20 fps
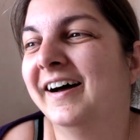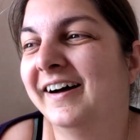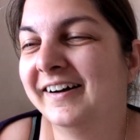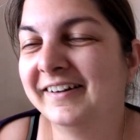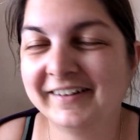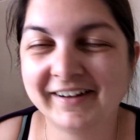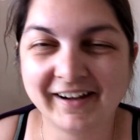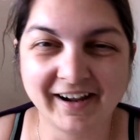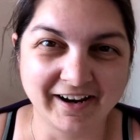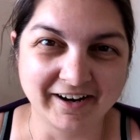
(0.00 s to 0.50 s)

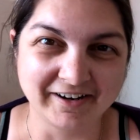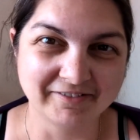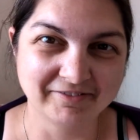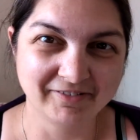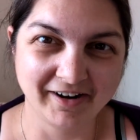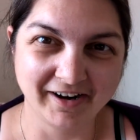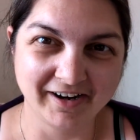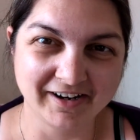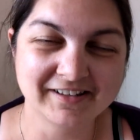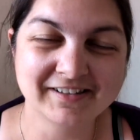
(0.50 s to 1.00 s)
Okay,
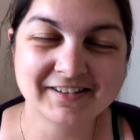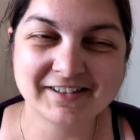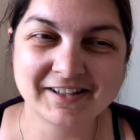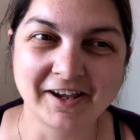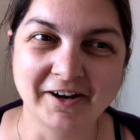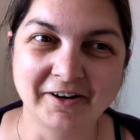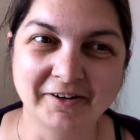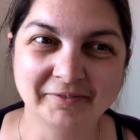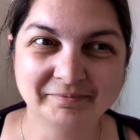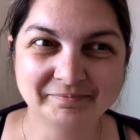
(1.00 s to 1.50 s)
right,
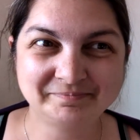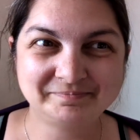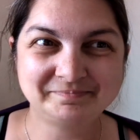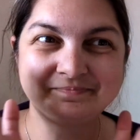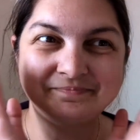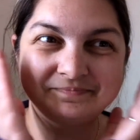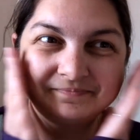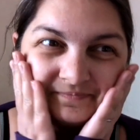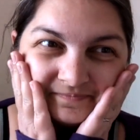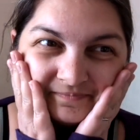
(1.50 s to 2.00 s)
so
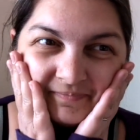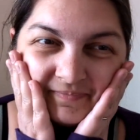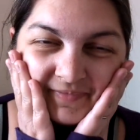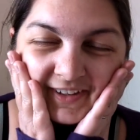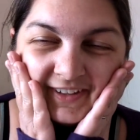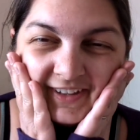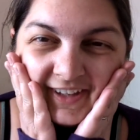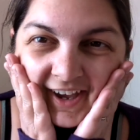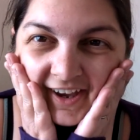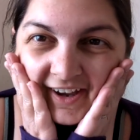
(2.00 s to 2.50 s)

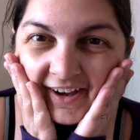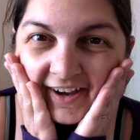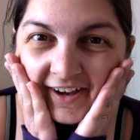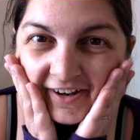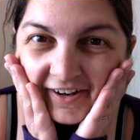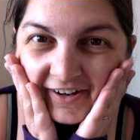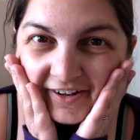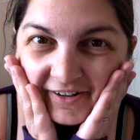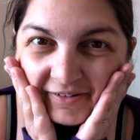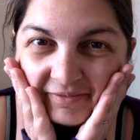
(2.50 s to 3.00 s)
yeah,
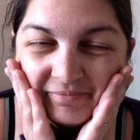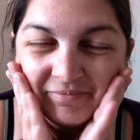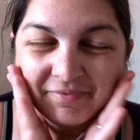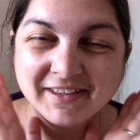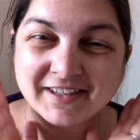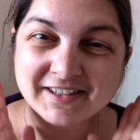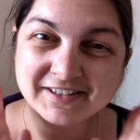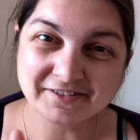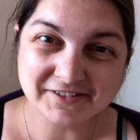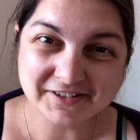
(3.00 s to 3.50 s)

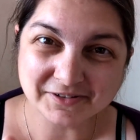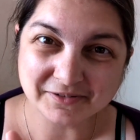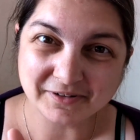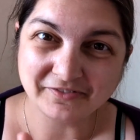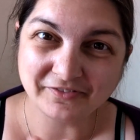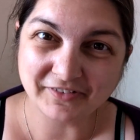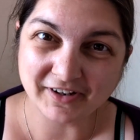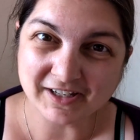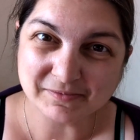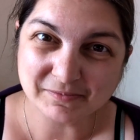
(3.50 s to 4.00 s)
there's also
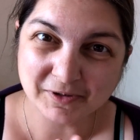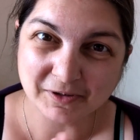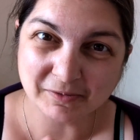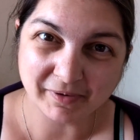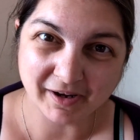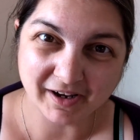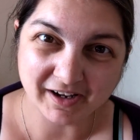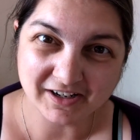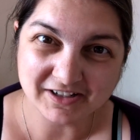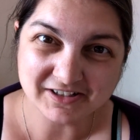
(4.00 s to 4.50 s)
a Facebook
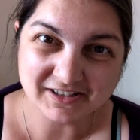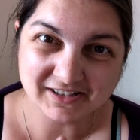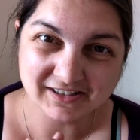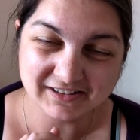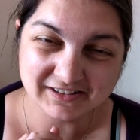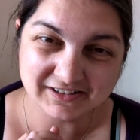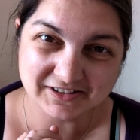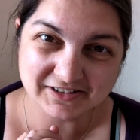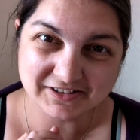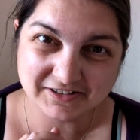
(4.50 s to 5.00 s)
page
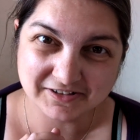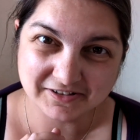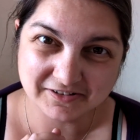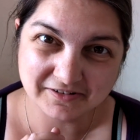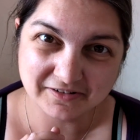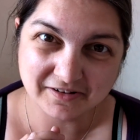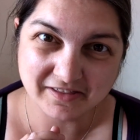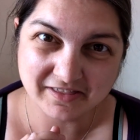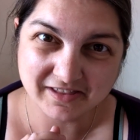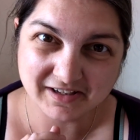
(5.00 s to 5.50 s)
linked
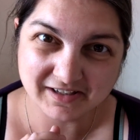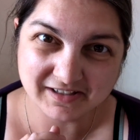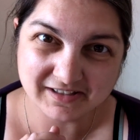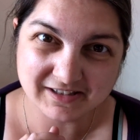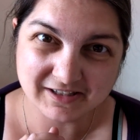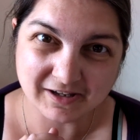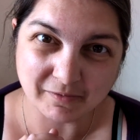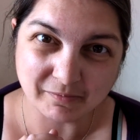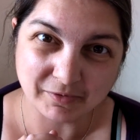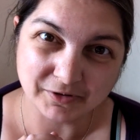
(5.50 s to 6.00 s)
to
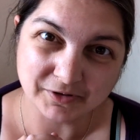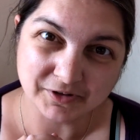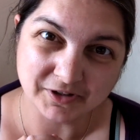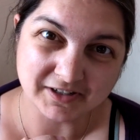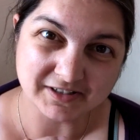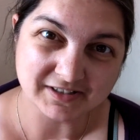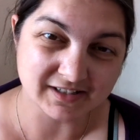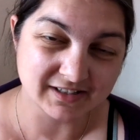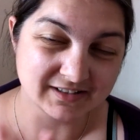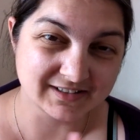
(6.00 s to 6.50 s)
this
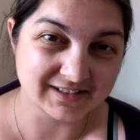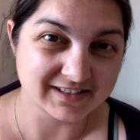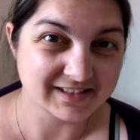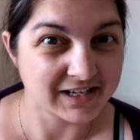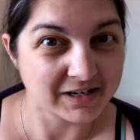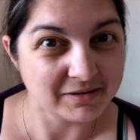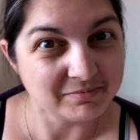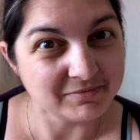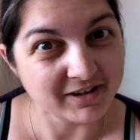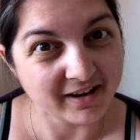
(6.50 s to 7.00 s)
podcast under the
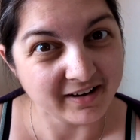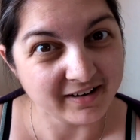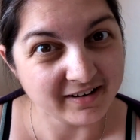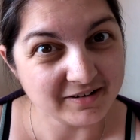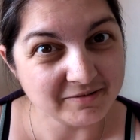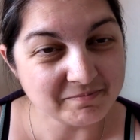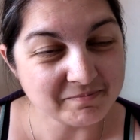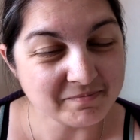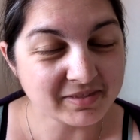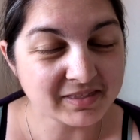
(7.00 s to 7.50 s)
same
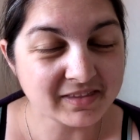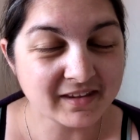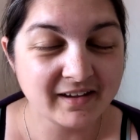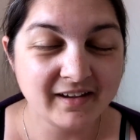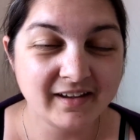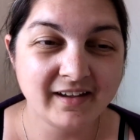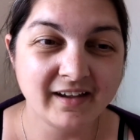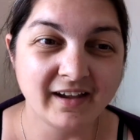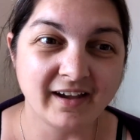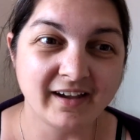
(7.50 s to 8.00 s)
name.
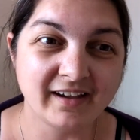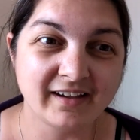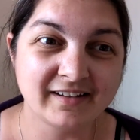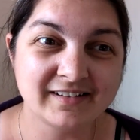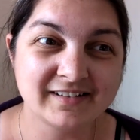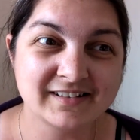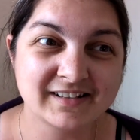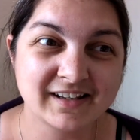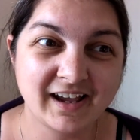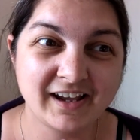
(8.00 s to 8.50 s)

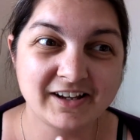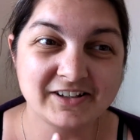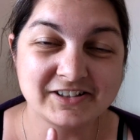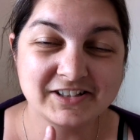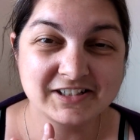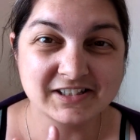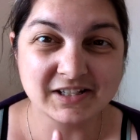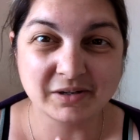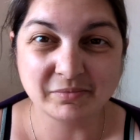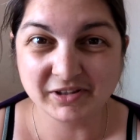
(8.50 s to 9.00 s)
And
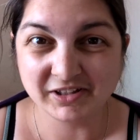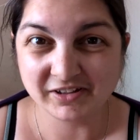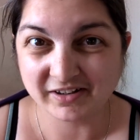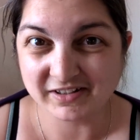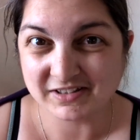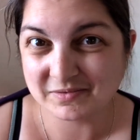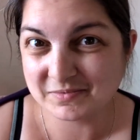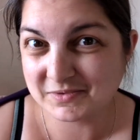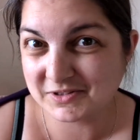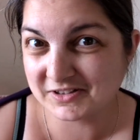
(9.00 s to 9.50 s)
actually, some of the
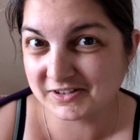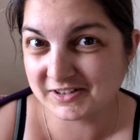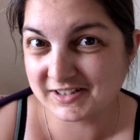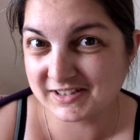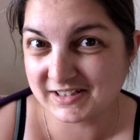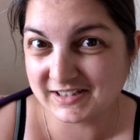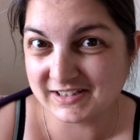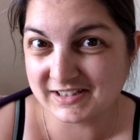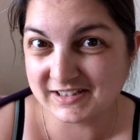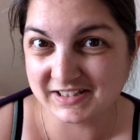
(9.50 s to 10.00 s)
items you're going to
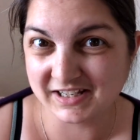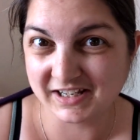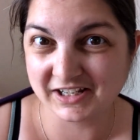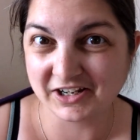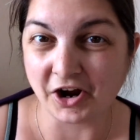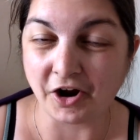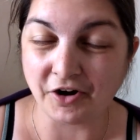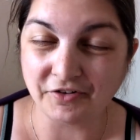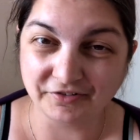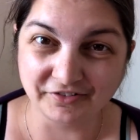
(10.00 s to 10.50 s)
see
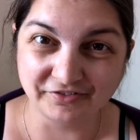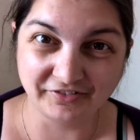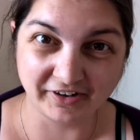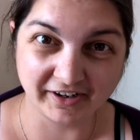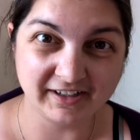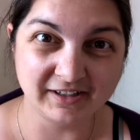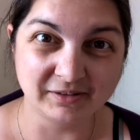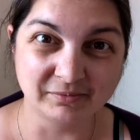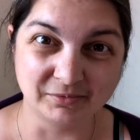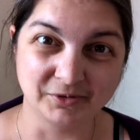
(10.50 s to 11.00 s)
today are
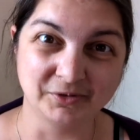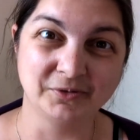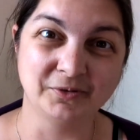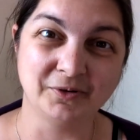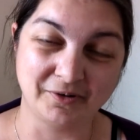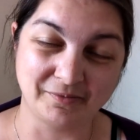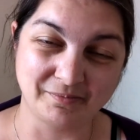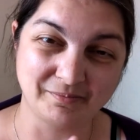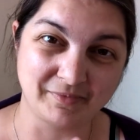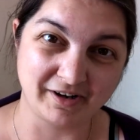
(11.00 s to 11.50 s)
available
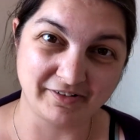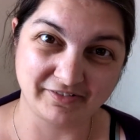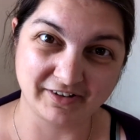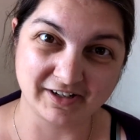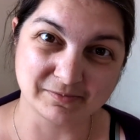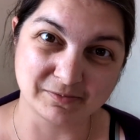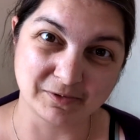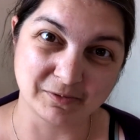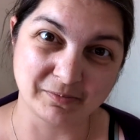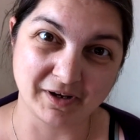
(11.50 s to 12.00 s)
on my
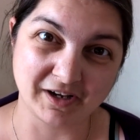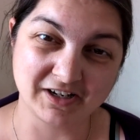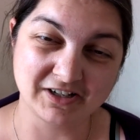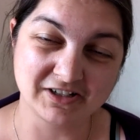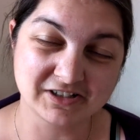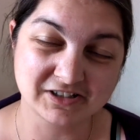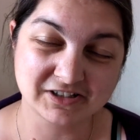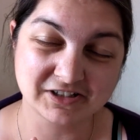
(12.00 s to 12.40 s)
Facebook page.